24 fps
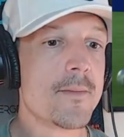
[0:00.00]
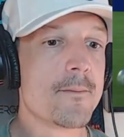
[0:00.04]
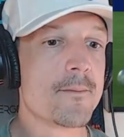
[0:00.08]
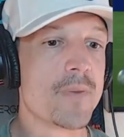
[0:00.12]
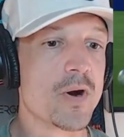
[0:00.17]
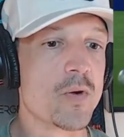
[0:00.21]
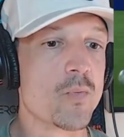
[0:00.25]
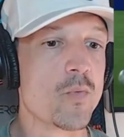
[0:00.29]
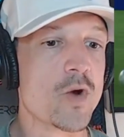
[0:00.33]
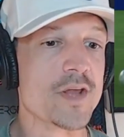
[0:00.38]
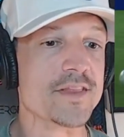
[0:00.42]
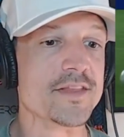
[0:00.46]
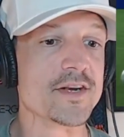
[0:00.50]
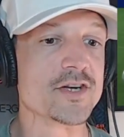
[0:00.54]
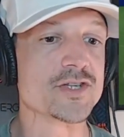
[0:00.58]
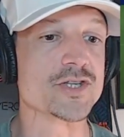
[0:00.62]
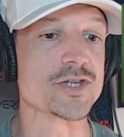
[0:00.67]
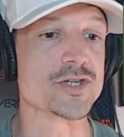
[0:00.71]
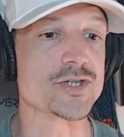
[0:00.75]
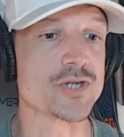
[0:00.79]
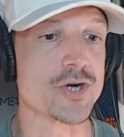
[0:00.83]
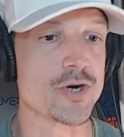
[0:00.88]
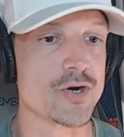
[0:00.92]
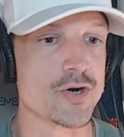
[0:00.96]
But when there's
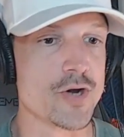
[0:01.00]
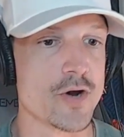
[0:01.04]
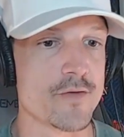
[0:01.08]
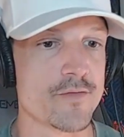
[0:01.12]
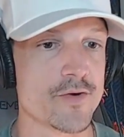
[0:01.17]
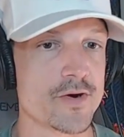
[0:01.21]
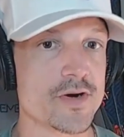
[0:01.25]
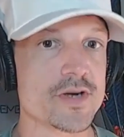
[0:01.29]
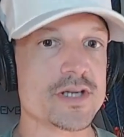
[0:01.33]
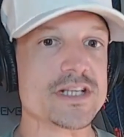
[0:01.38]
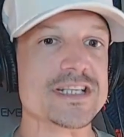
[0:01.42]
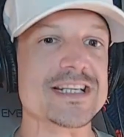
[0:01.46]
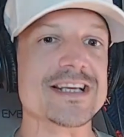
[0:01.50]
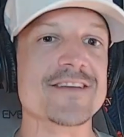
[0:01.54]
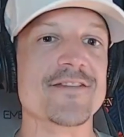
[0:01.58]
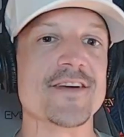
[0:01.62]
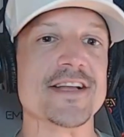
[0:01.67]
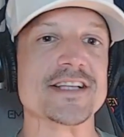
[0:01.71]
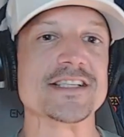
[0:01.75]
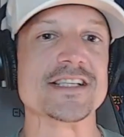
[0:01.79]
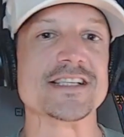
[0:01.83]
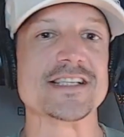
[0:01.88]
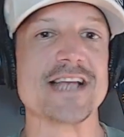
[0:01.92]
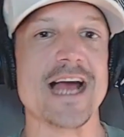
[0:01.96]
a turnover,
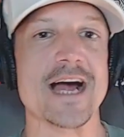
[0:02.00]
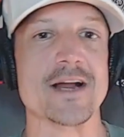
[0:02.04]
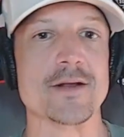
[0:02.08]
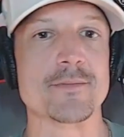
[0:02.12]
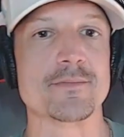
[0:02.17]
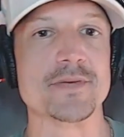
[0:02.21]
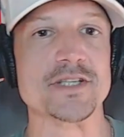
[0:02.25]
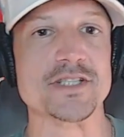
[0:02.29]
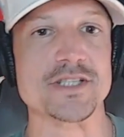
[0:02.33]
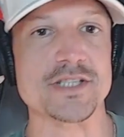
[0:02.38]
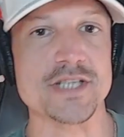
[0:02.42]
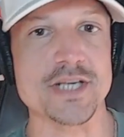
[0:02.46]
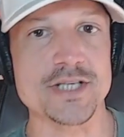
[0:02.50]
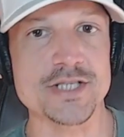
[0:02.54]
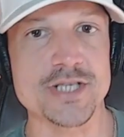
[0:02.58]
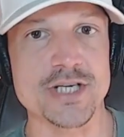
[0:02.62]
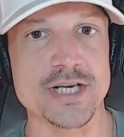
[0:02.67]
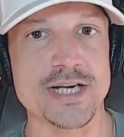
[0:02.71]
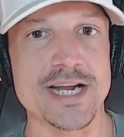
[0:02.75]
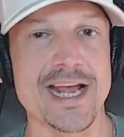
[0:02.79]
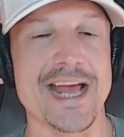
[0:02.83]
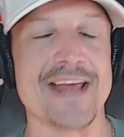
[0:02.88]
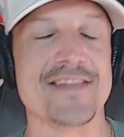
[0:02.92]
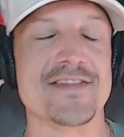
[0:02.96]
defense is out of
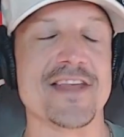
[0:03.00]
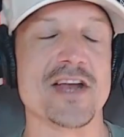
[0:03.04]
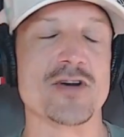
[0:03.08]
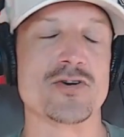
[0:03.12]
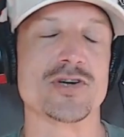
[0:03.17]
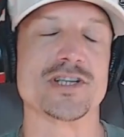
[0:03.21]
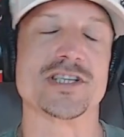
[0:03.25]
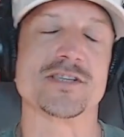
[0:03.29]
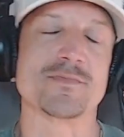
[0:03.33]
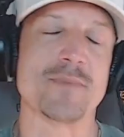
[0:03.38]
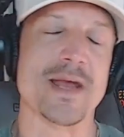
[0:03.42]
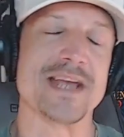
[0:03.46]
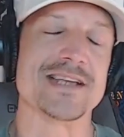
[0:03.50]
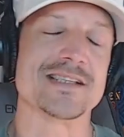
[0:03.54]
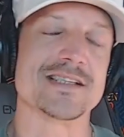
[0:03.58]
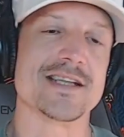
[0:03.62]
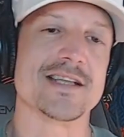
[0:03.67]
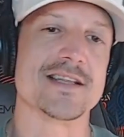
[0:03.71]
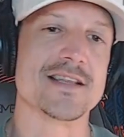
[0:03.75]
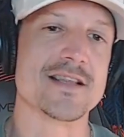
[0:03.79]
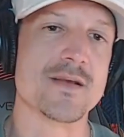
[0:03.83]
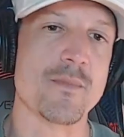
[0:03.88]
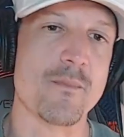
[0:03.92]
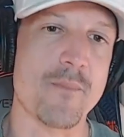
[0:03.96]
position and there is space
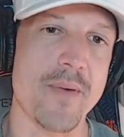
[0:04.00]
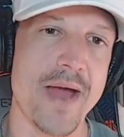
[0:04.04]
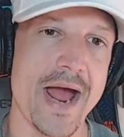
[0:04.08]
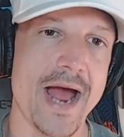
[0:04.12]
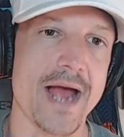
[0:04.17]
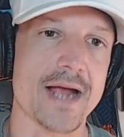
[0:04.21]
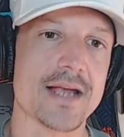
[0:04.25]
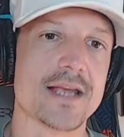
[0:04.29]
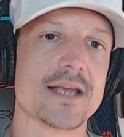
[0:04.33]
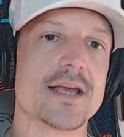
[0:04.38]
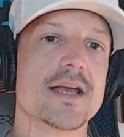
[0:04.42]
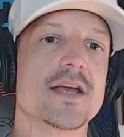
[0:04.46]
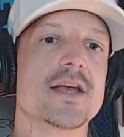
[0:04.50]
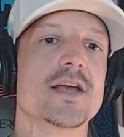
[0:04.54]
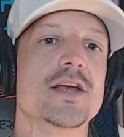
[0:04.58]
in the back